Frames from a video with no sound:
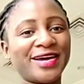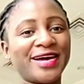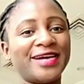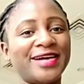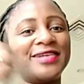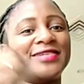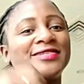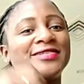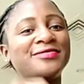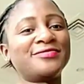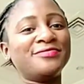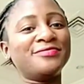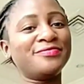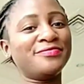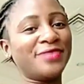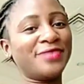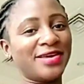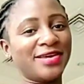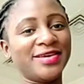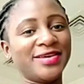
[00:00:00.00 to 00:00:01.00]

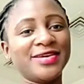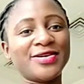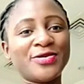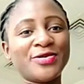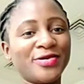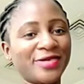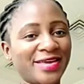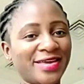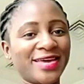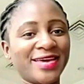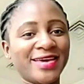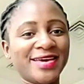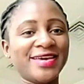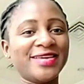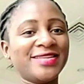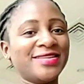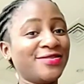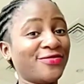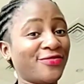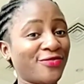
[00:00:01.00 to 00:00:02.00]
can be
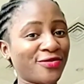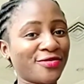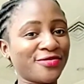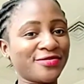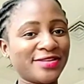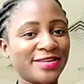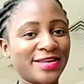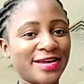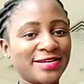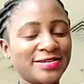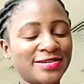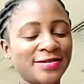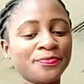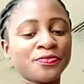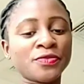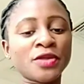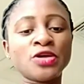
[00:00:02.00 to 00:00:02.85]
okay in a foreign land.